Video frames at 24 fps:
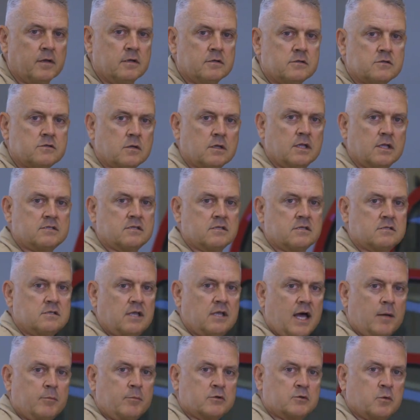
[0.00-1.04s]
so let's
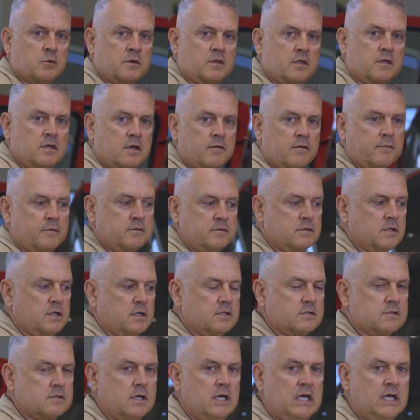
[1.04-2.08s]
establish what the difference
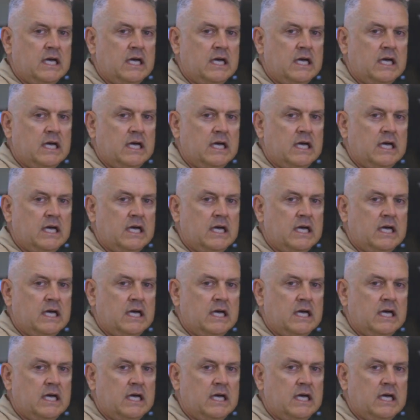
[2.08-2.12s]
is.